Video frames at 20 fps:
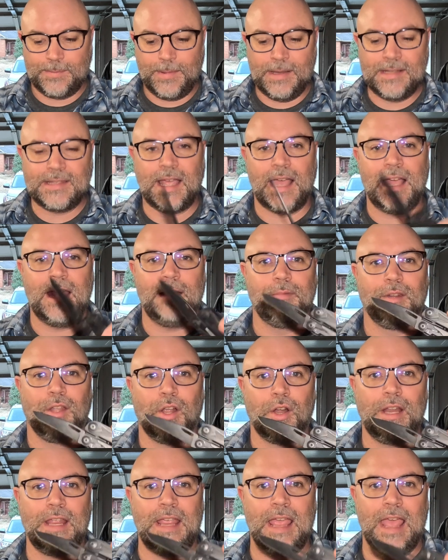time
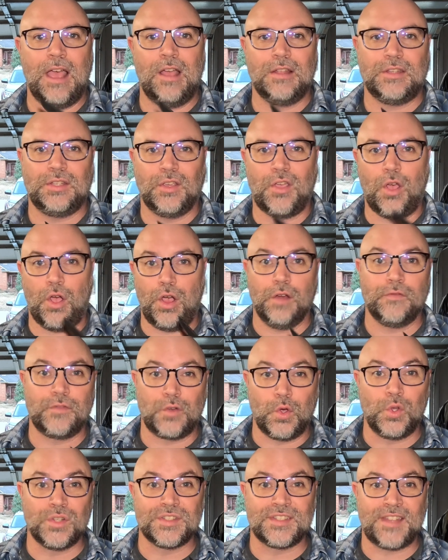learning how to carve
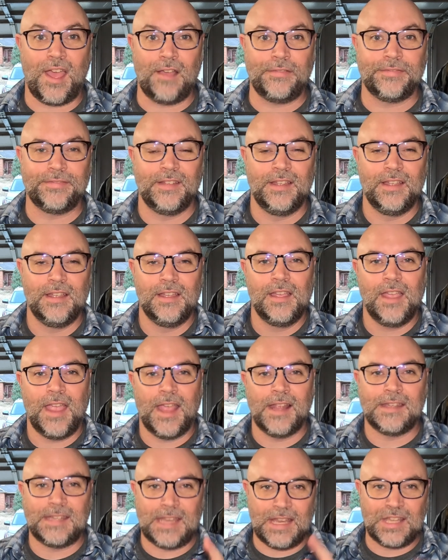cool stuff
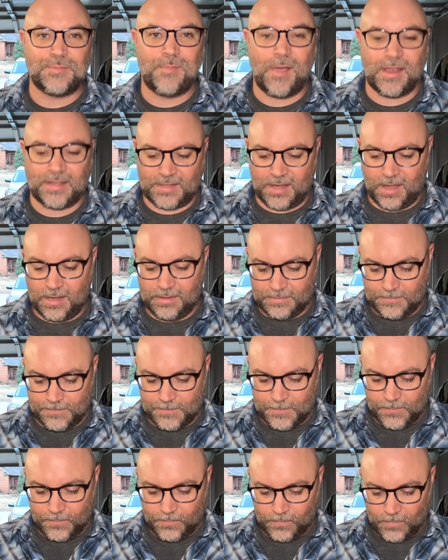and teach my son.
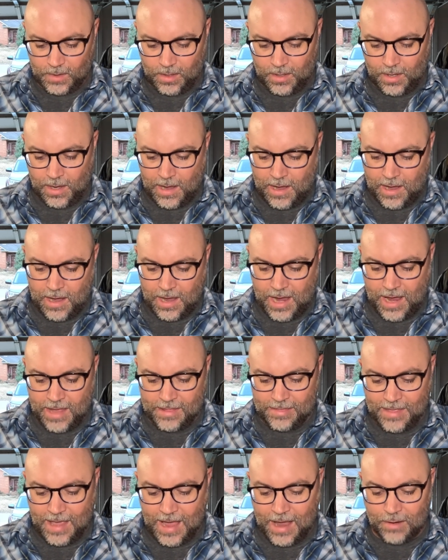
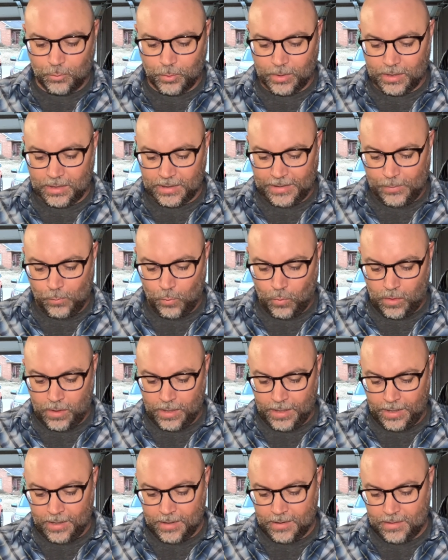And that really
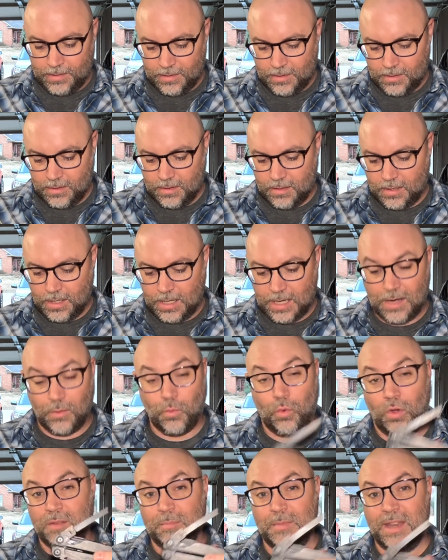won
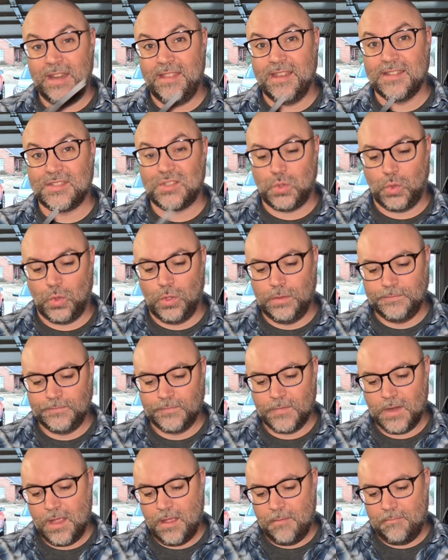me this tool.
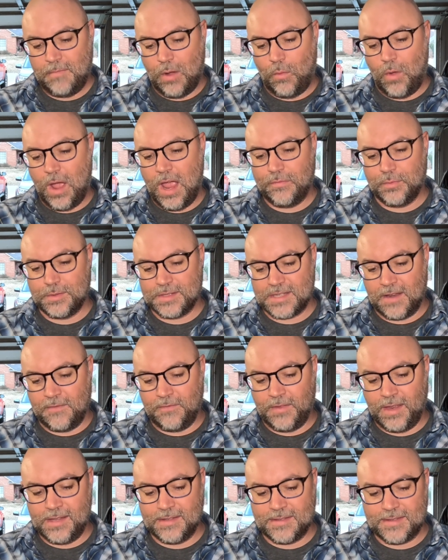My wife was
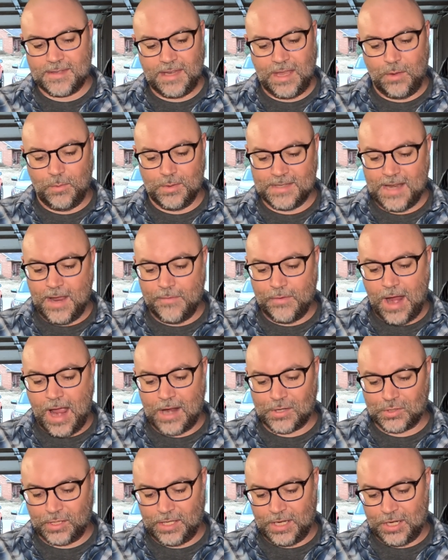convinced it was never
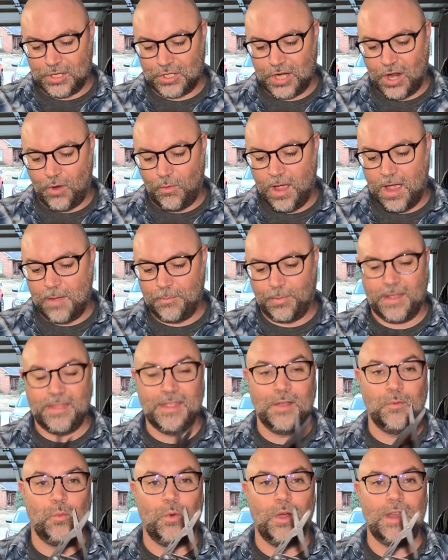actually going to show up, and
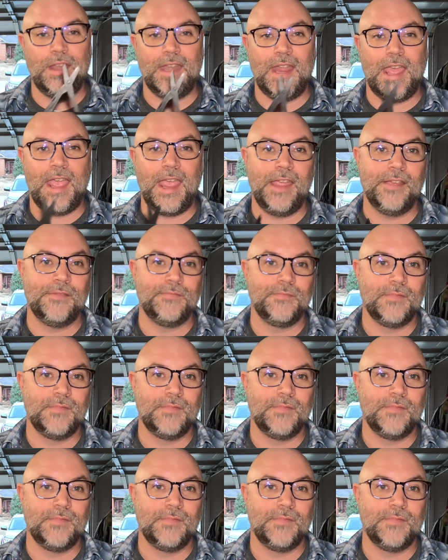then one day